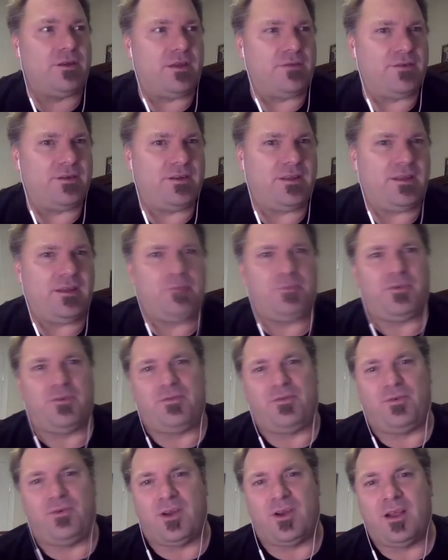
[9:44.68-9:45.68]
Never did it
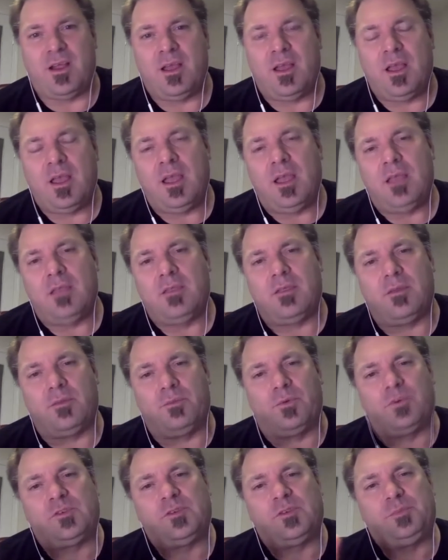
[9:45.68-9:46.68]
before. The
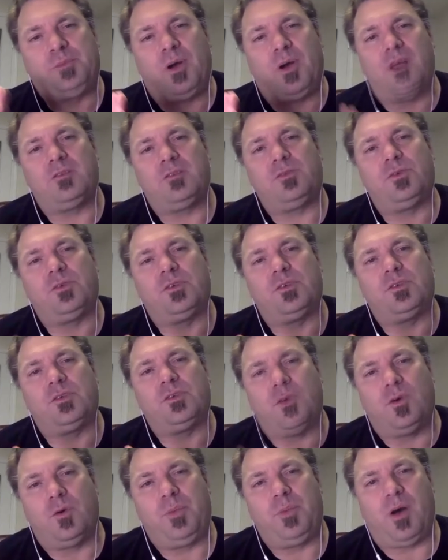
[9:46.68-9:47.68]
response was
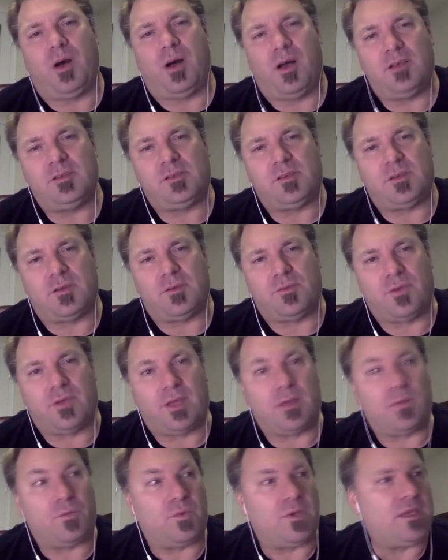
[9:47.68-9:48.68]
so positive. We're
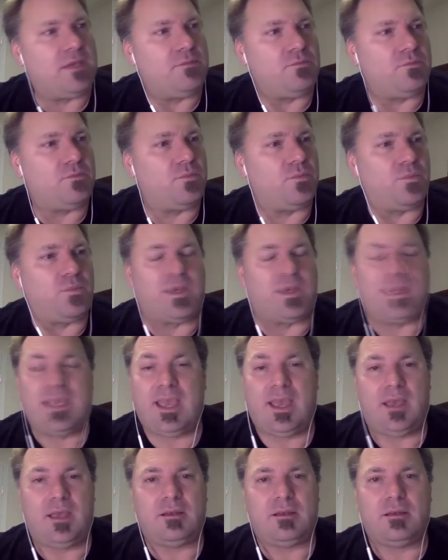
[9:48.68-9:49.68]
like, we
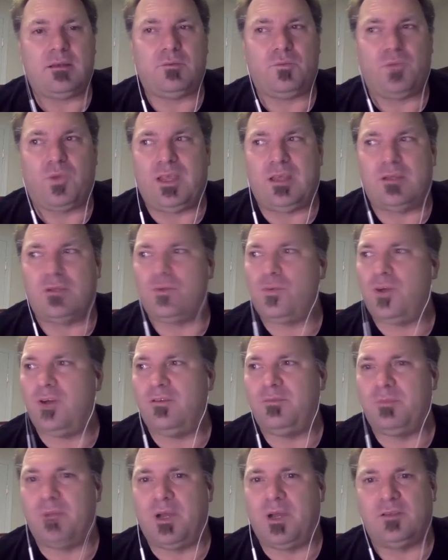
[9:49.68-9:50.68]
can't wait
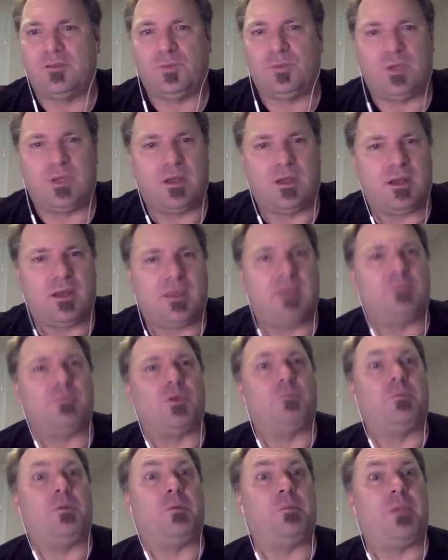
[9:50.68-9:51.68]
12 months. We got to
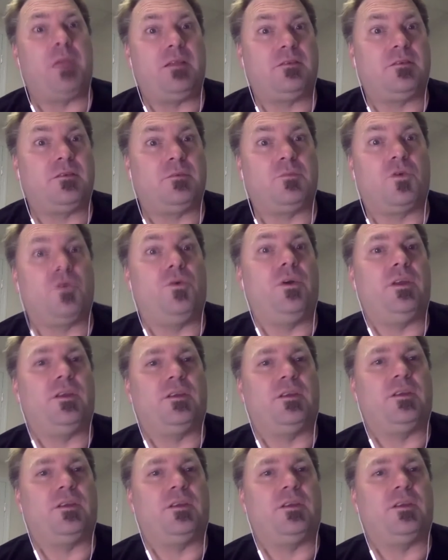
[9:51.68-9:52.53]
keep the momentum going.